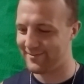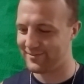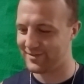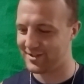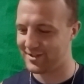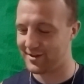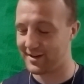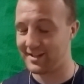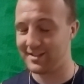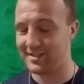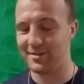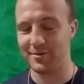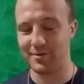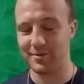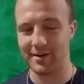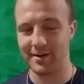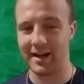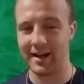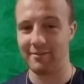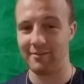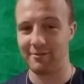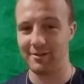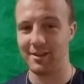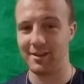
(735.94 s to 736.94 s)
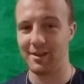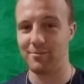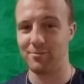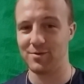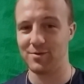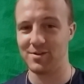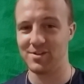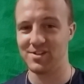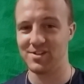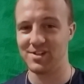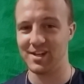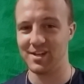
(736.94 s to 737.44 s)
So I really
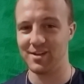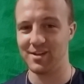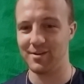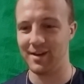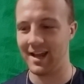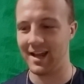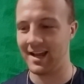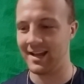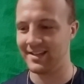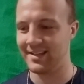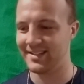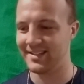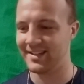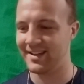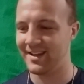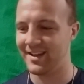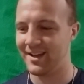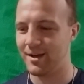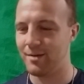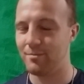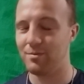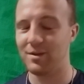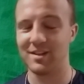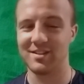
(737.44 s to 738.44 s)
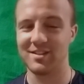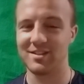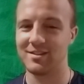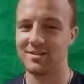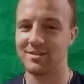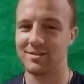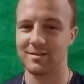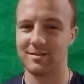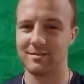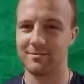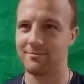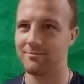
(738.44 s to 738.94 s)
appreciate you guys.
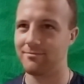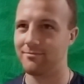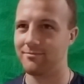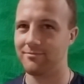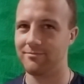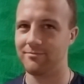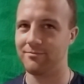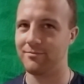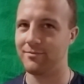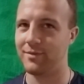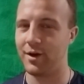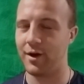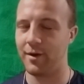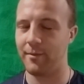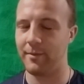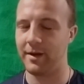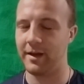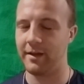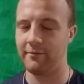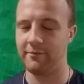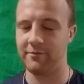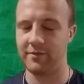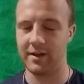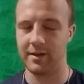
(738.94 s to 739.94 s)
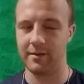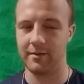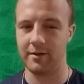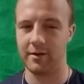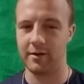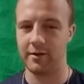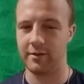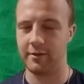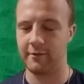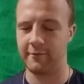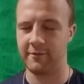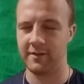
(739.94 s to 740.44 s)
Plus, all
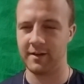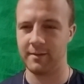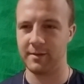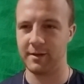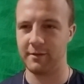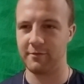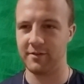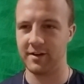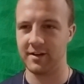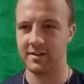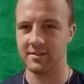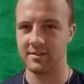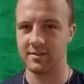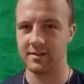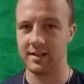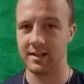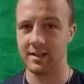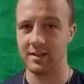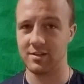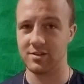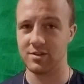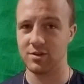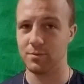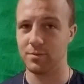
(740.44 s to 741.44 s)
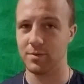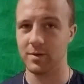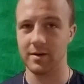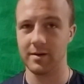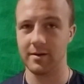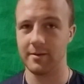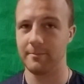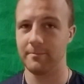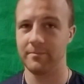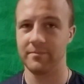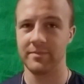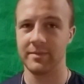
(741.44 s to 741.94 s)
the family friends are
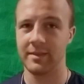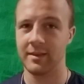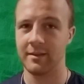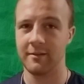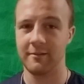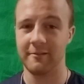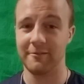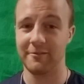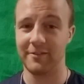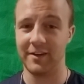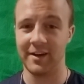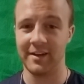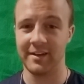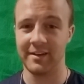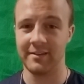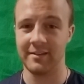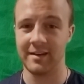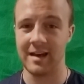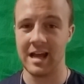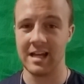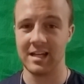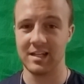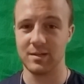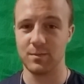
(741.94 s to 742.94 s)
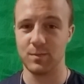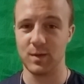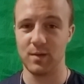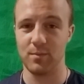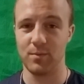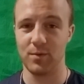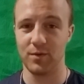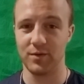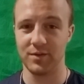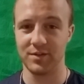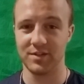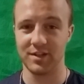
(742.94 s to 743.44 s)
super fun, nice
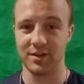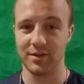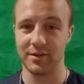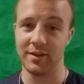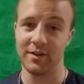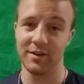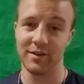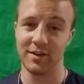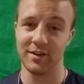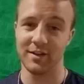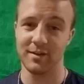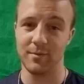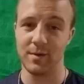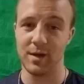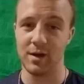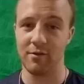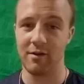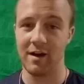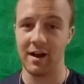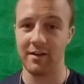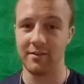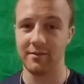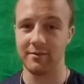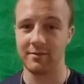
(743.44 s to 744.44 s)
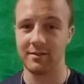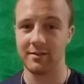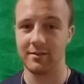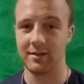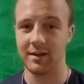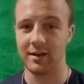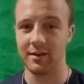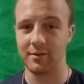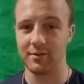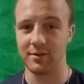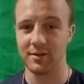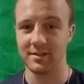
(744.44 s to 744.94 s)
people, so they're good to be around.
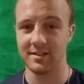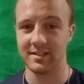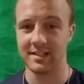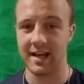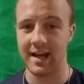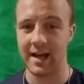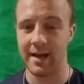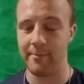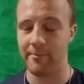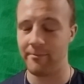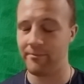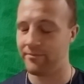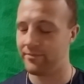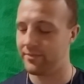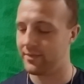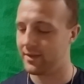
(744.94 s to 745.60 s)
Good time.